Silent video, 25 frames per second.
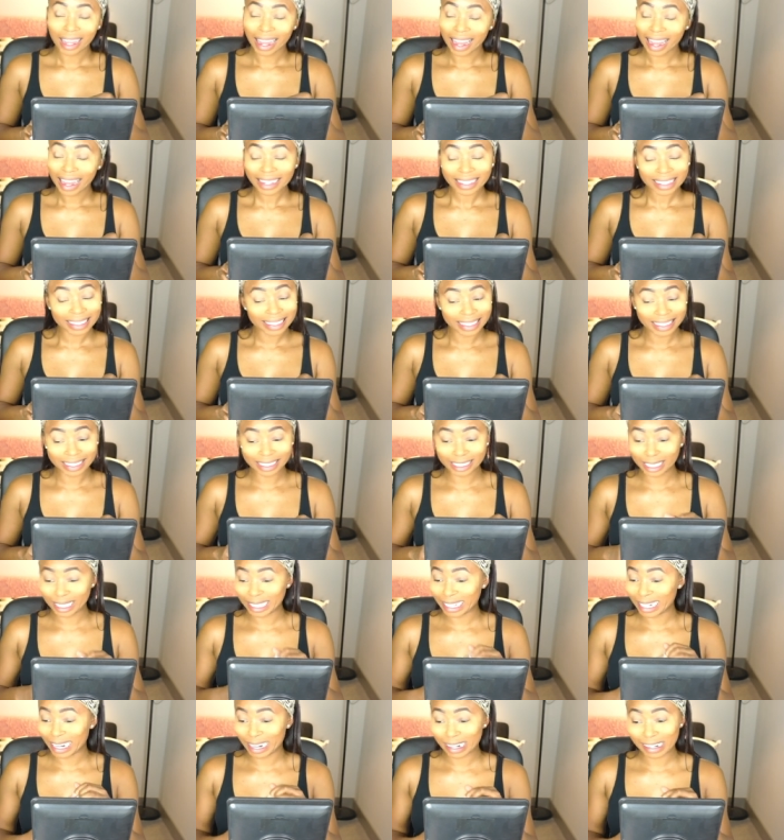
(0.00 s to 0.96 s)
I can eat
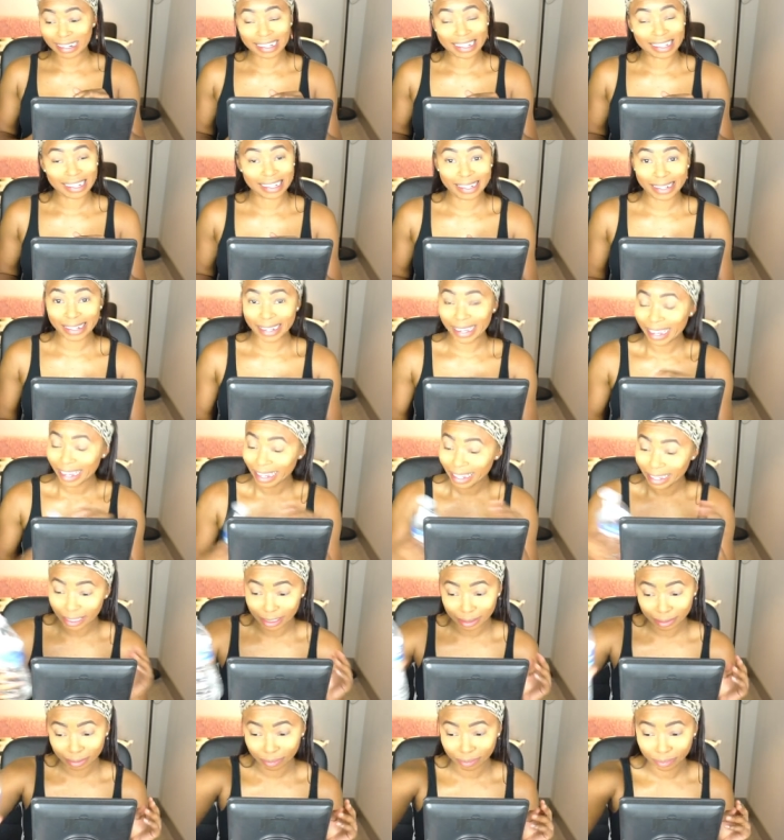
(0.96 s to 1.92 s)
chicken every
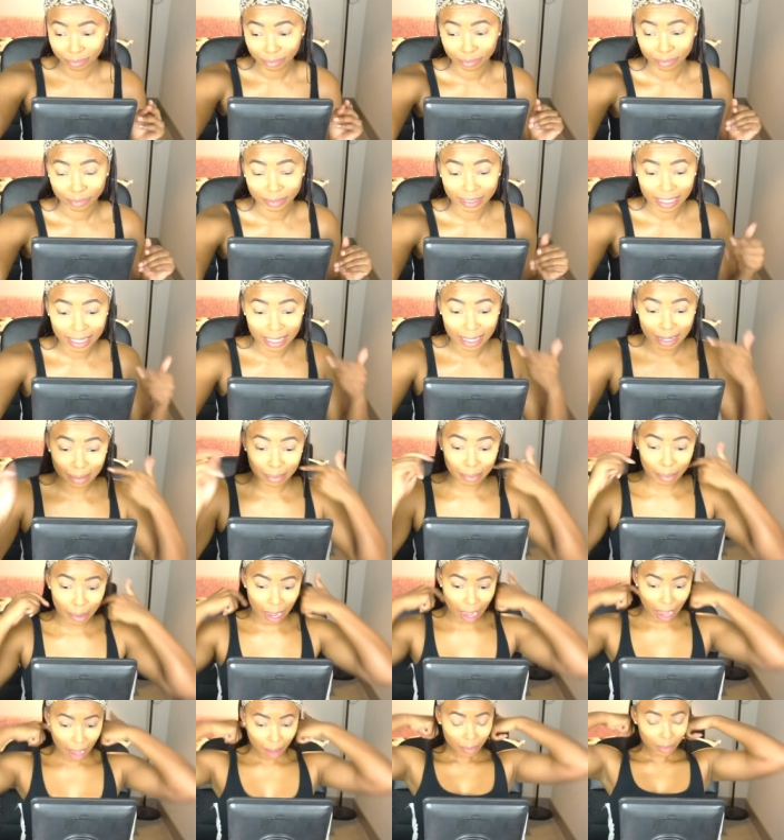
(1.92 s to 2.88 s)
day. Get
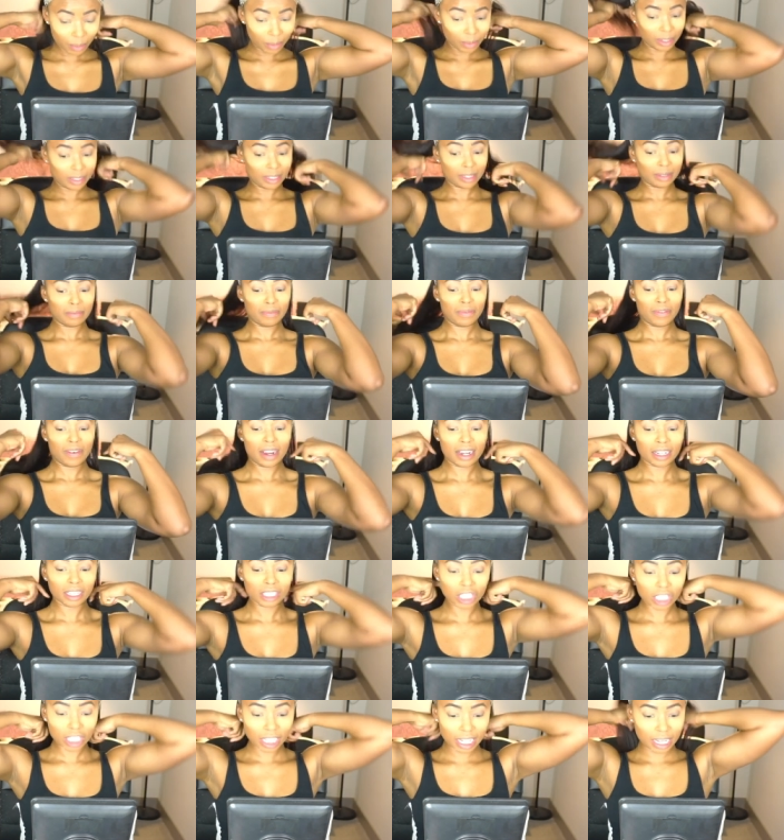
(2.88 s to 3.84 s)
it popping with some
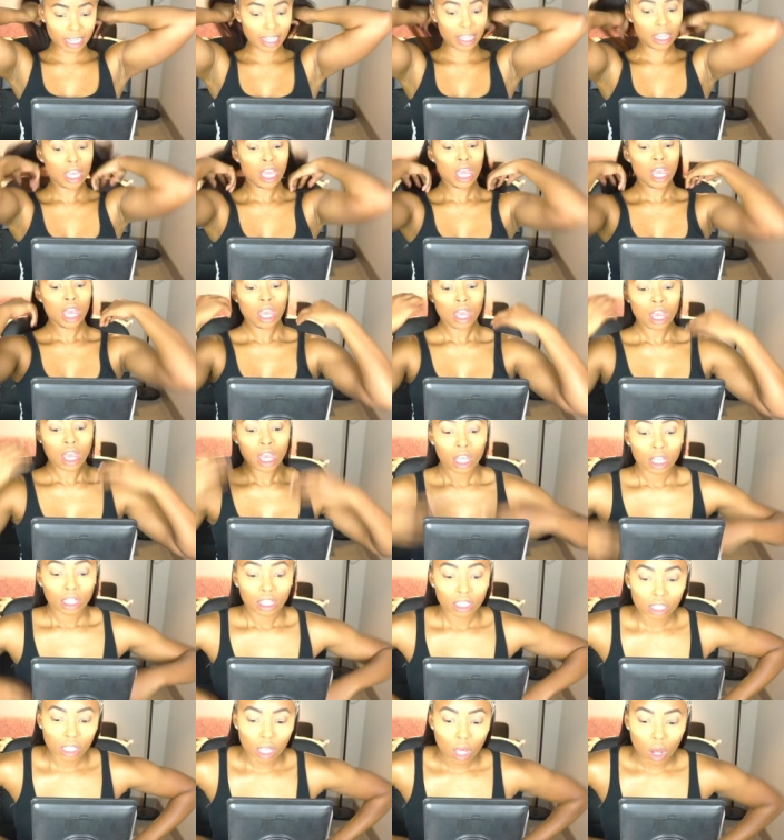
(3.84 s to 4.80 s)
fried chicken.
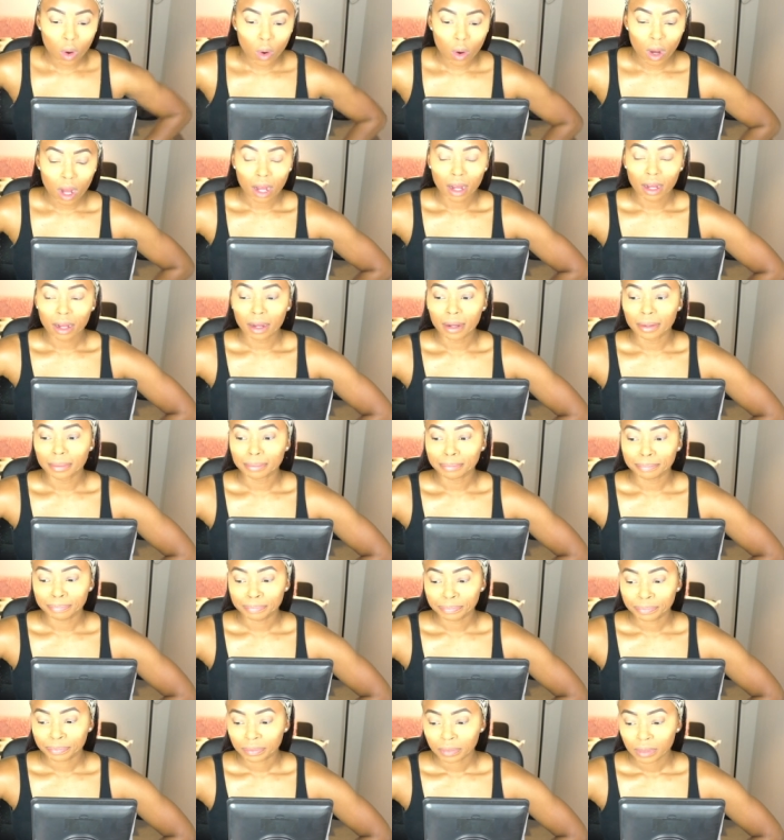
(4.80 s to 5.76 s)
So,
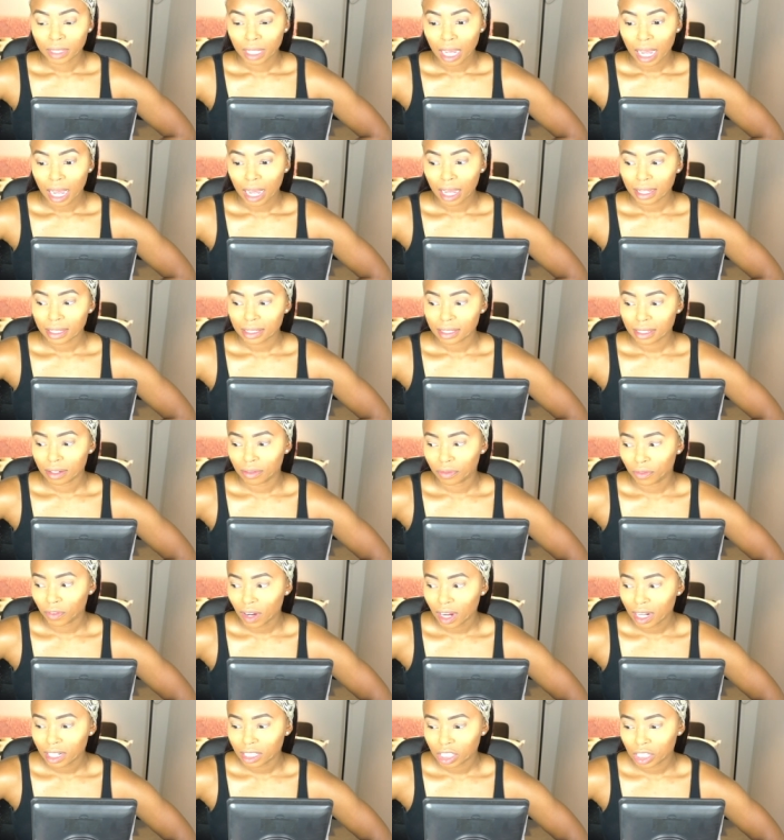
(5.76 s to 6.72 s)
um, I'd say
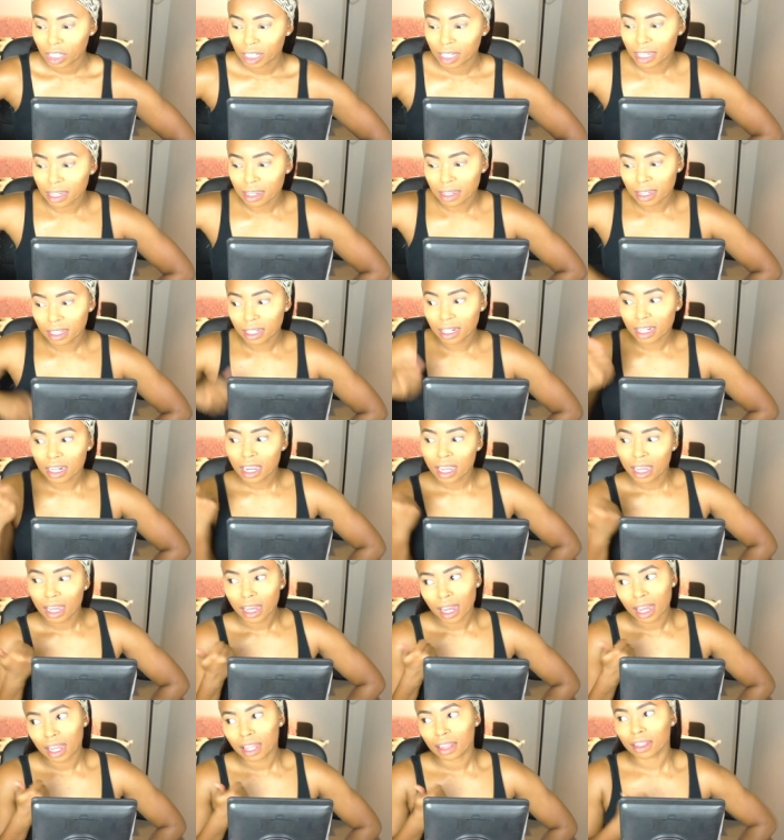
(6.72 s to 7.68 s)
fried chicken.
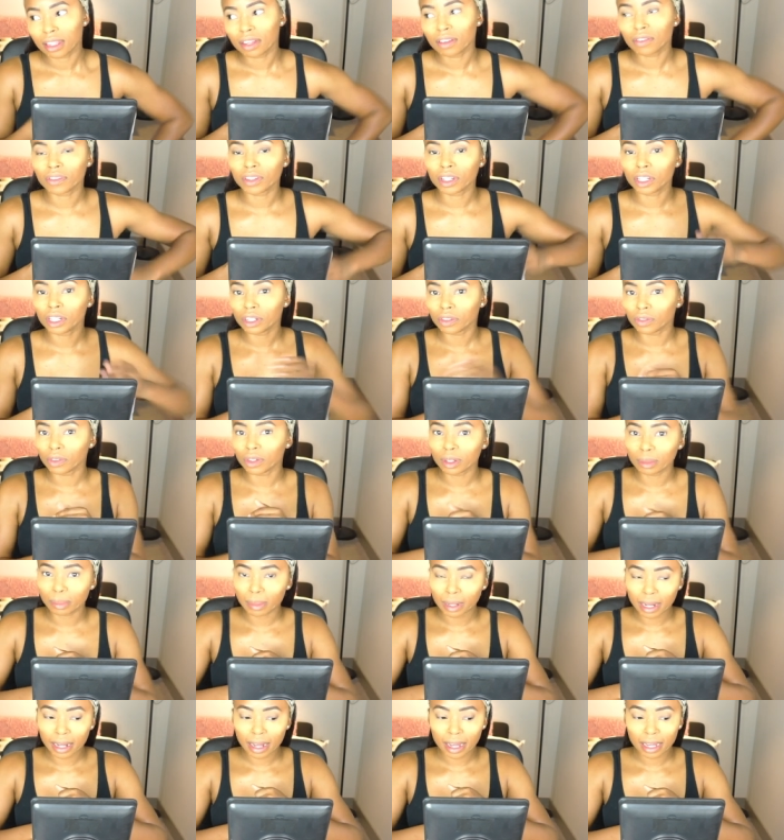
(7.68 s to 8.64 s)
I love a good
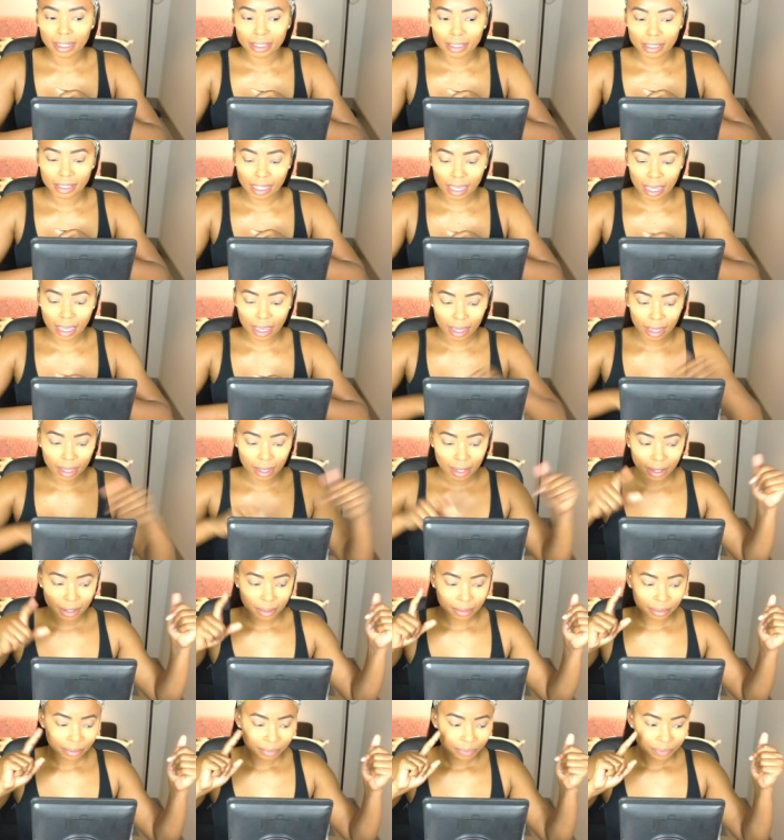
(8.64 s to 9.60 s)
ribeye
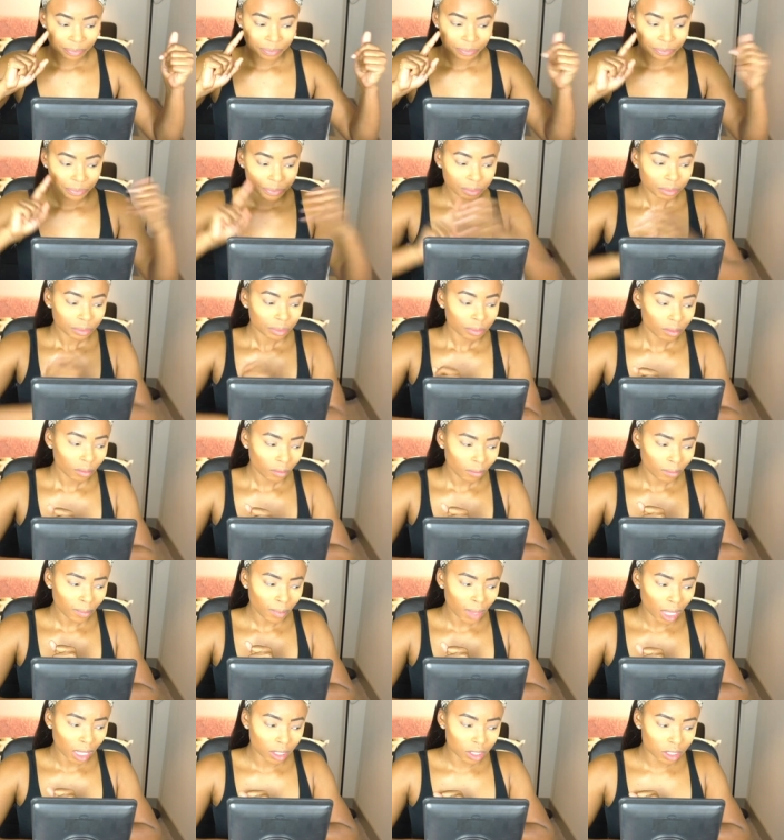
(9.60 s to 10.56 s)
steak,
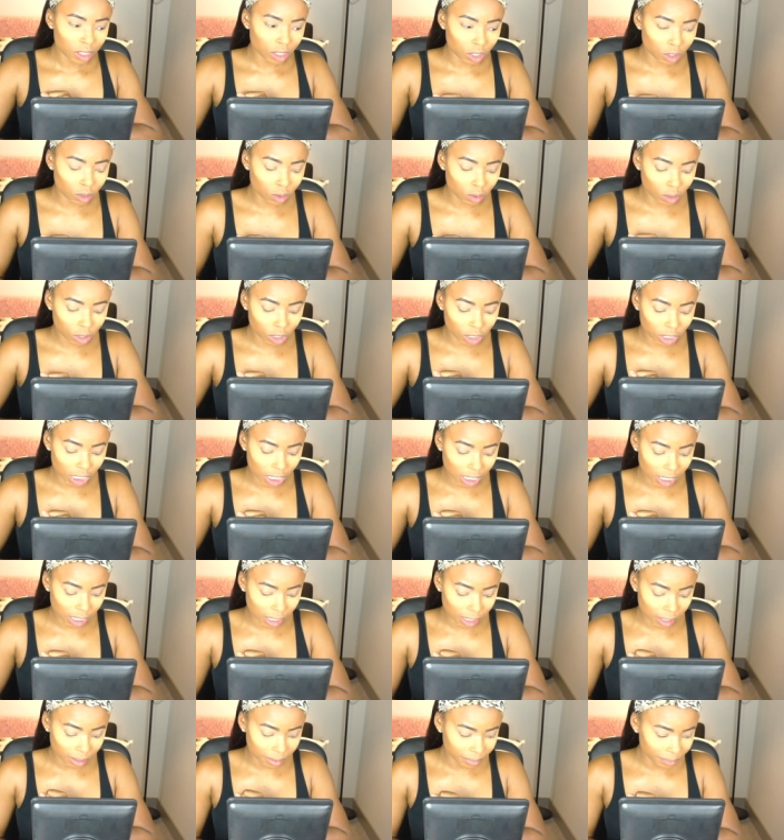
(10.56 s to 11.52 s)

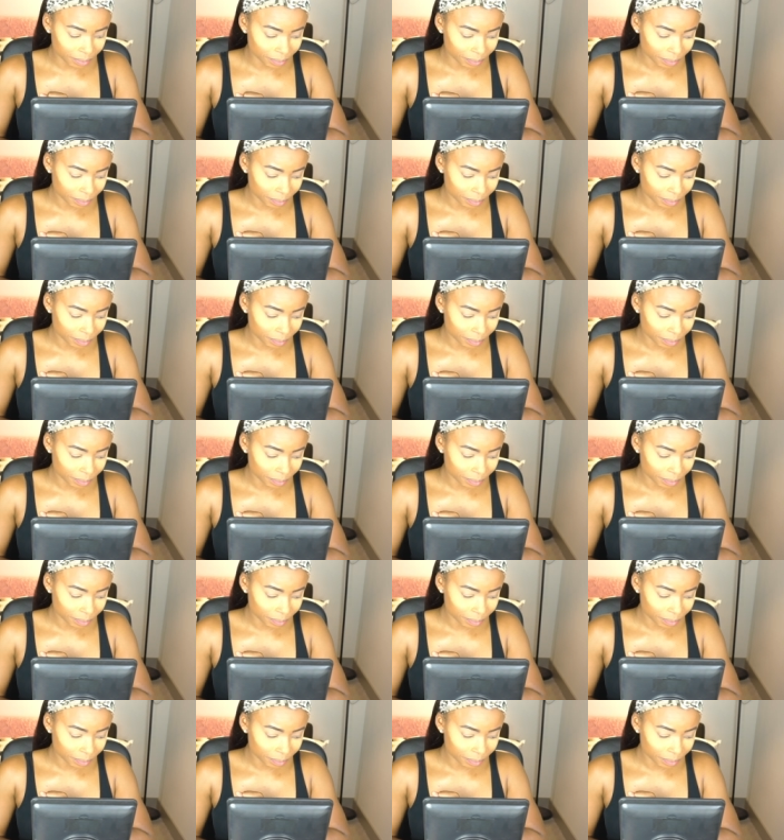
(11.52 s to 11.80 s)
sushi,